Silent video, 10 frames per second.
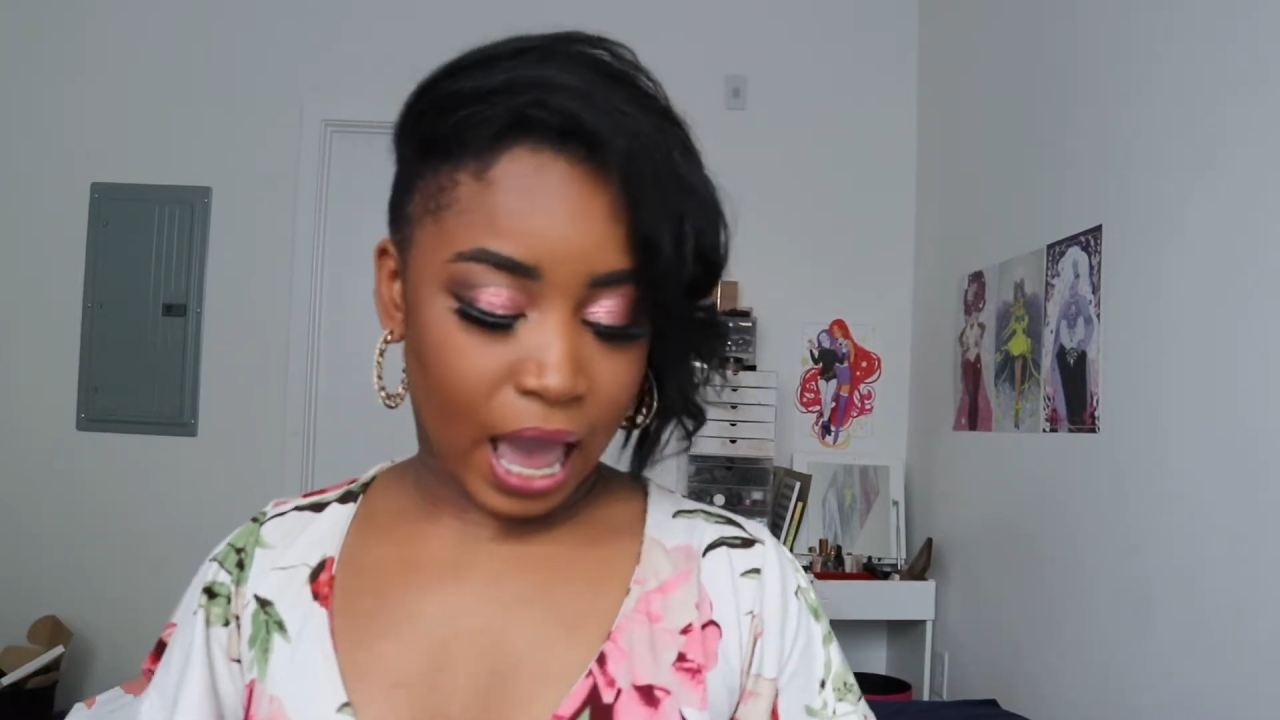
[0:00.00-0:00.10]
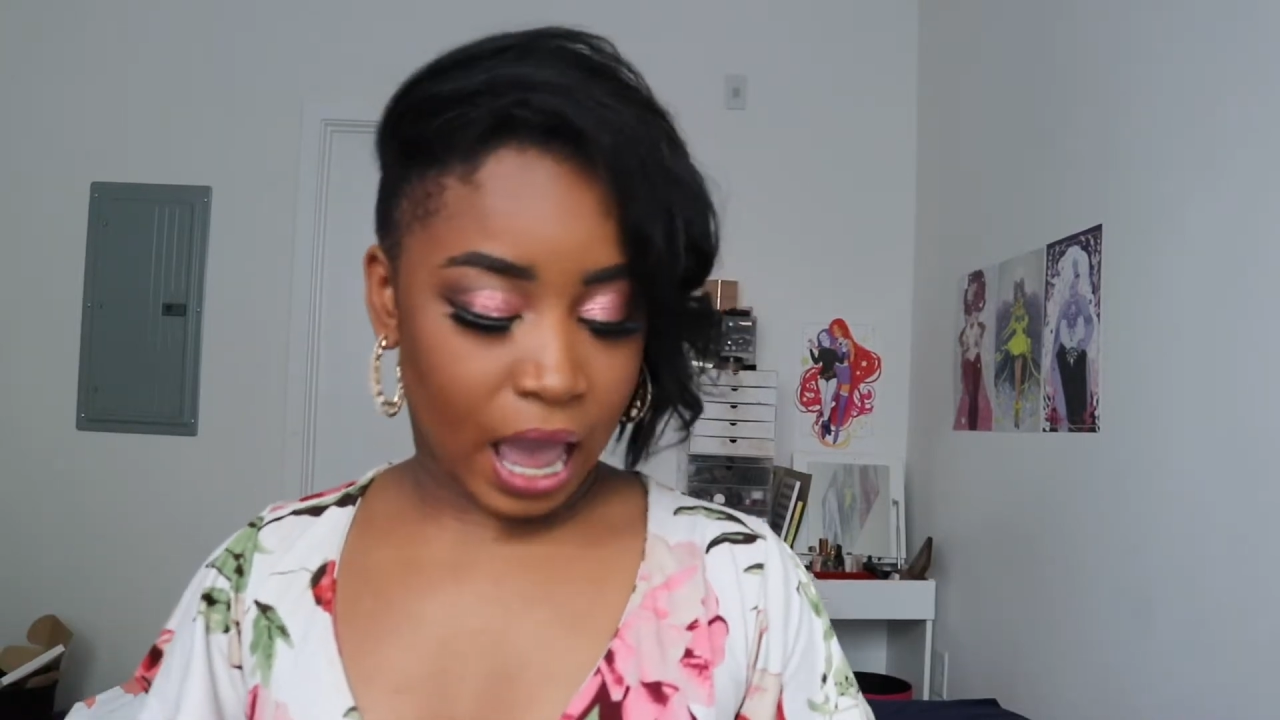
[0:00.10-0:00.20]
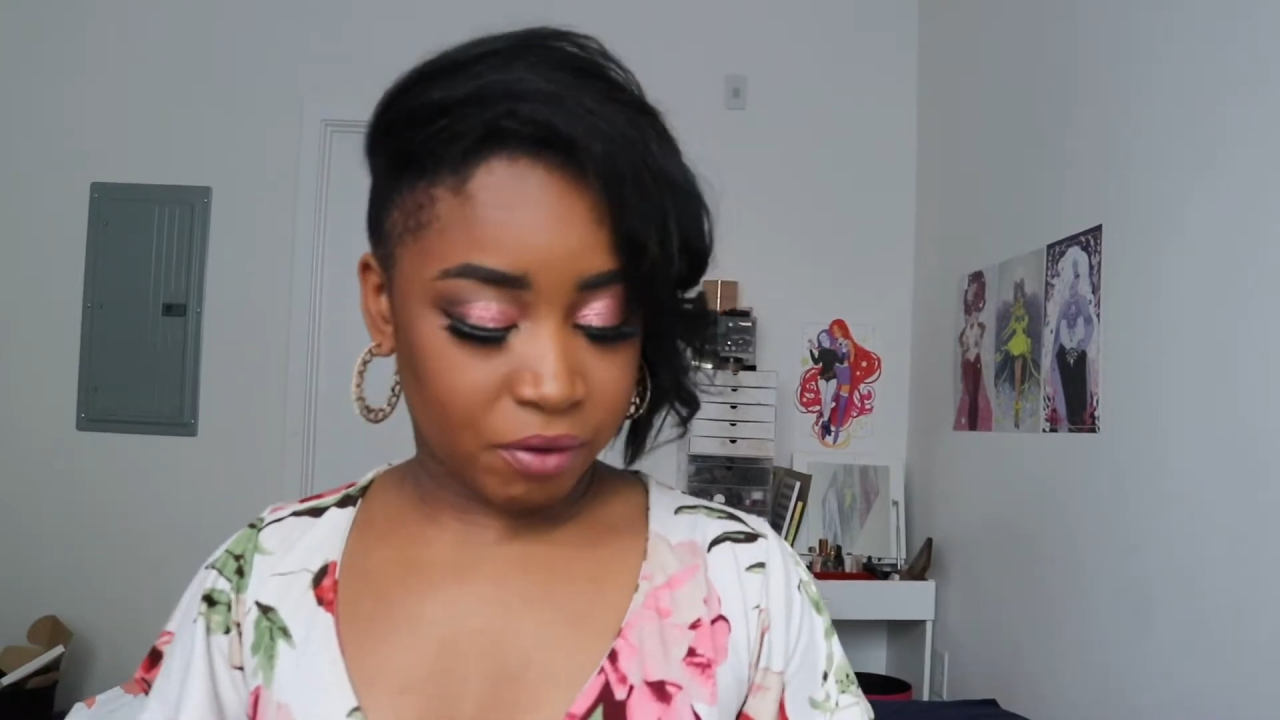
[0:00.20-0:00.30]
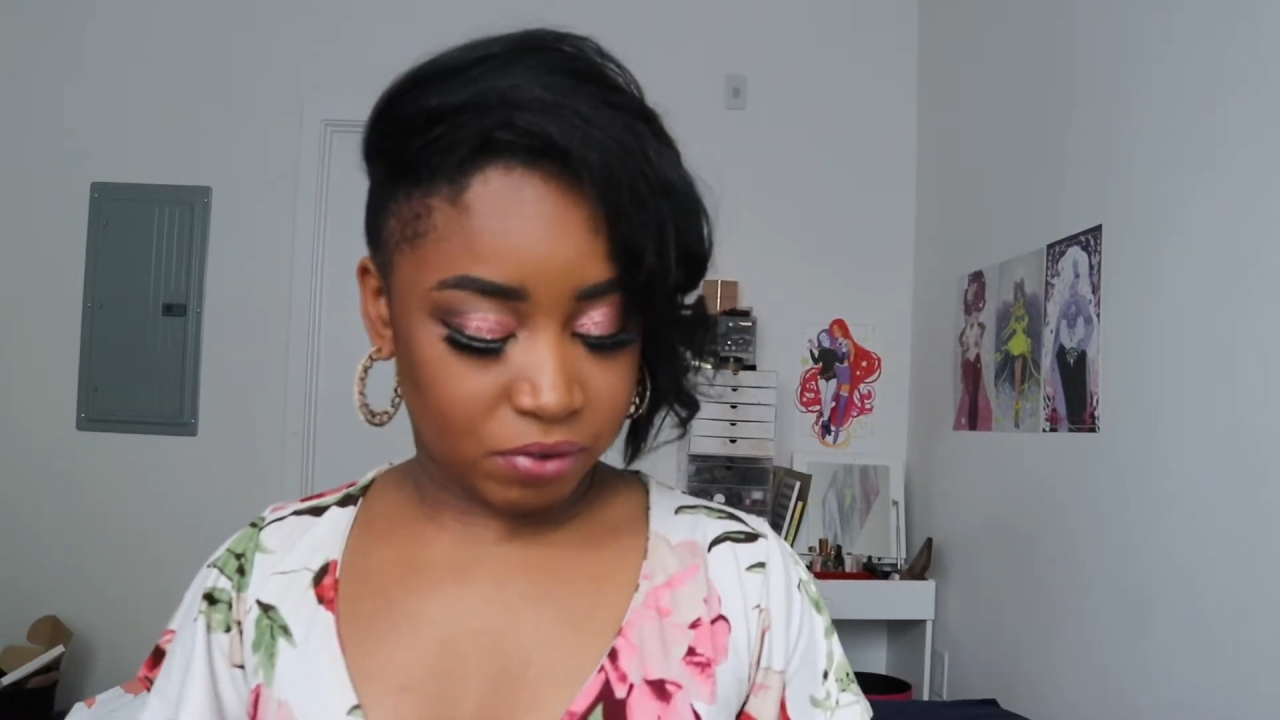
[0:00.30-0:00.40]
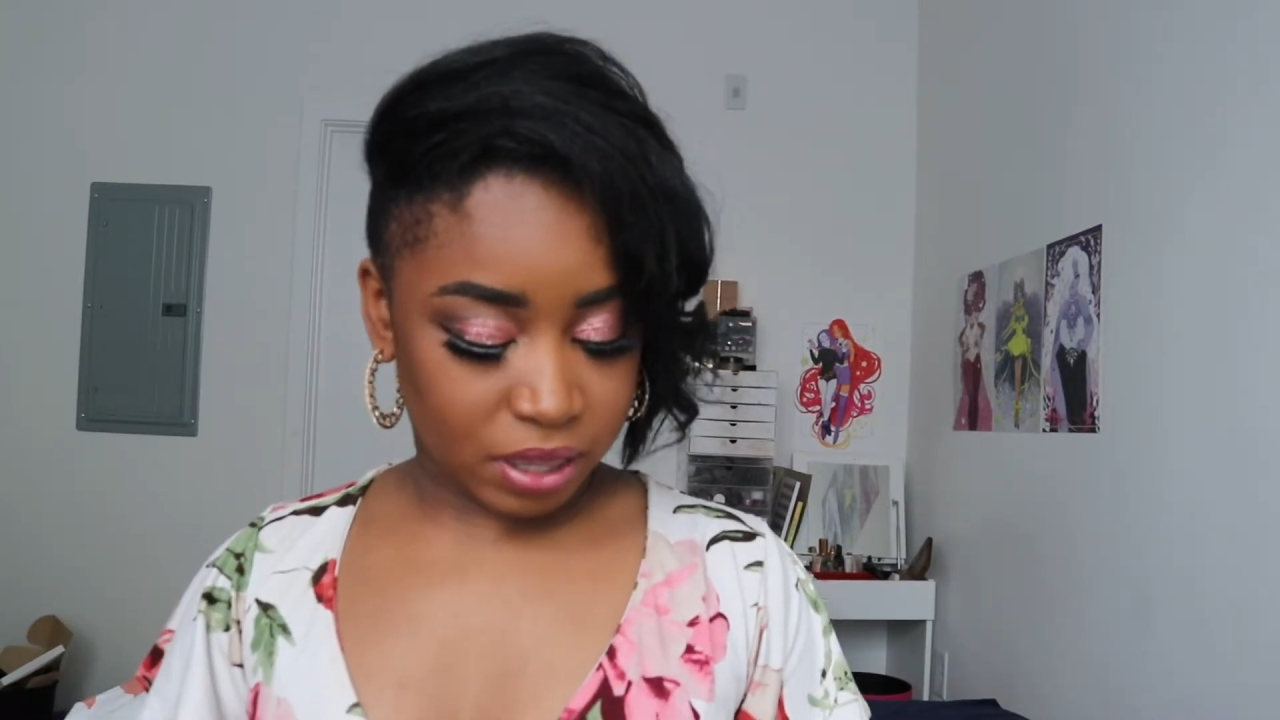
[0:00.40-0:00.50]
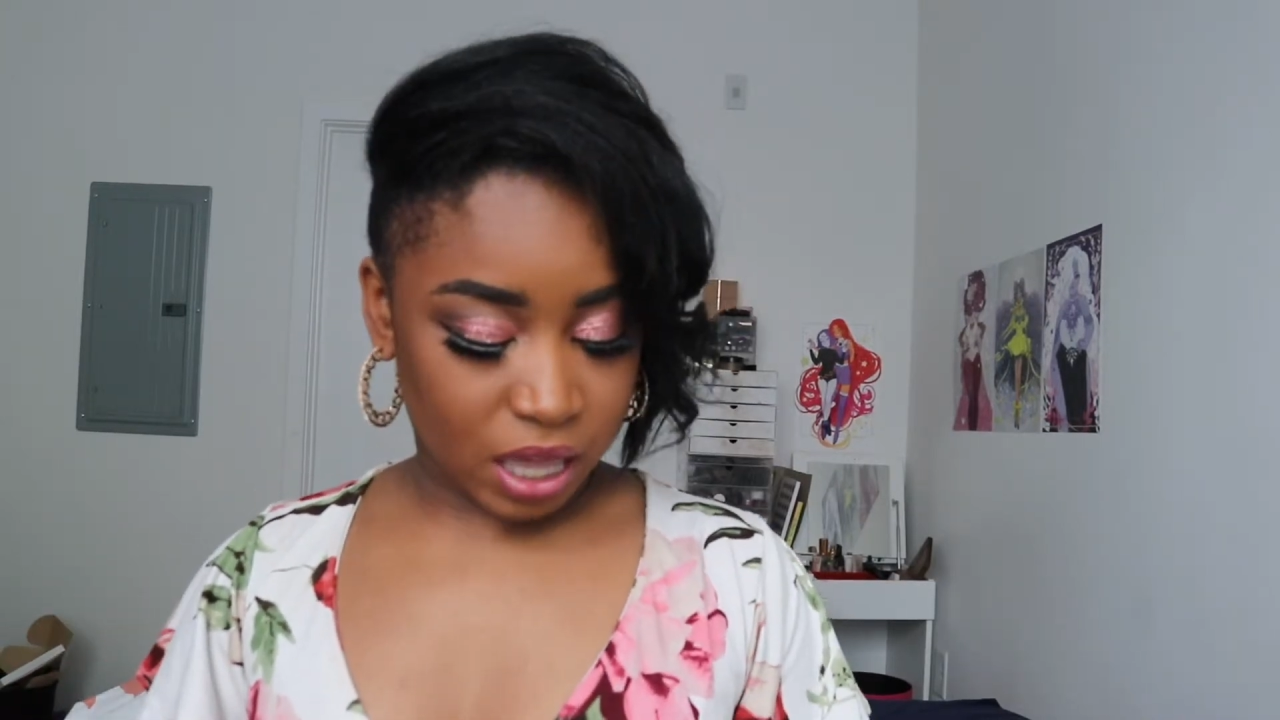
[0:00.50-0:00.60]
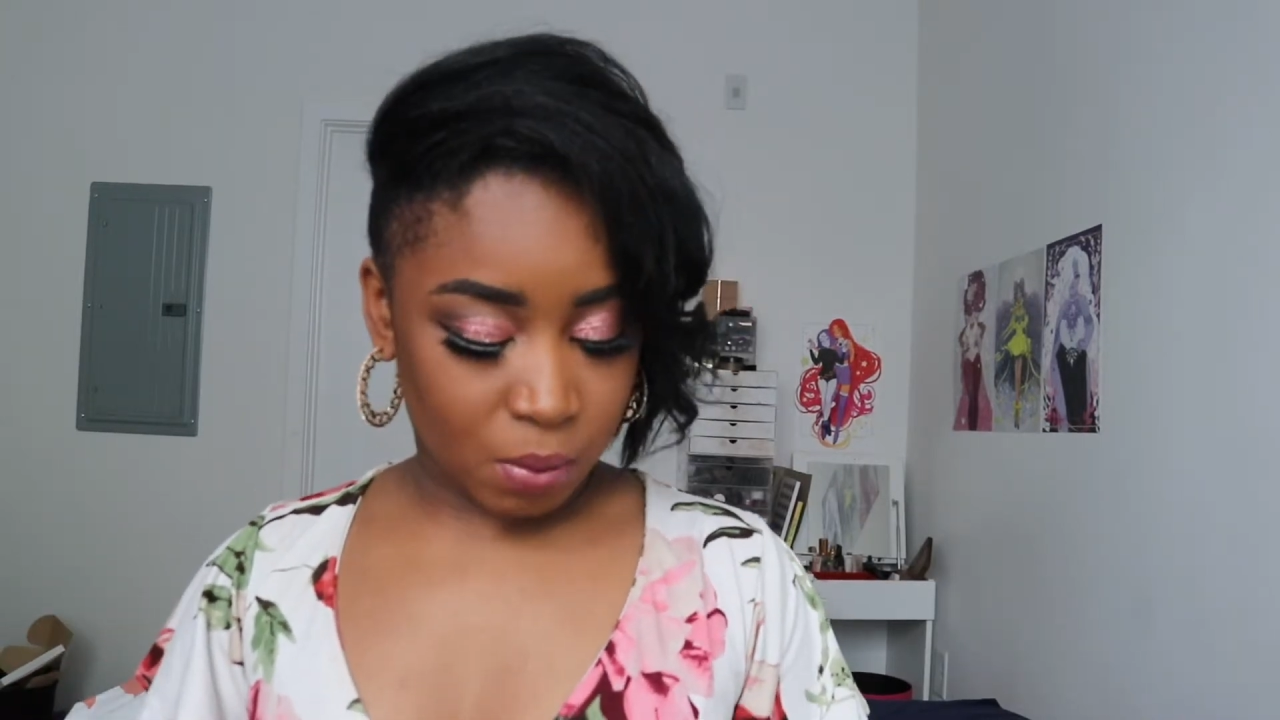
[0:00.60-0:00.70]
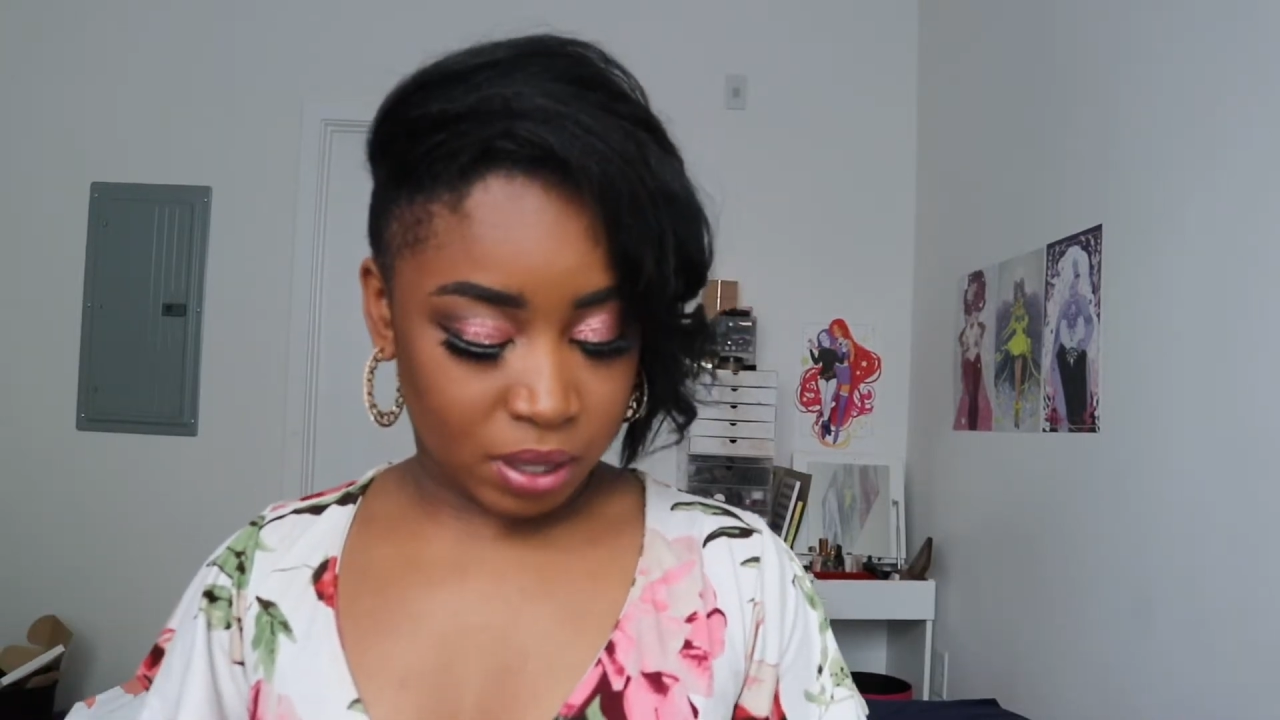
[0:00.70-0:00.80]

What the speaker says: I feel like I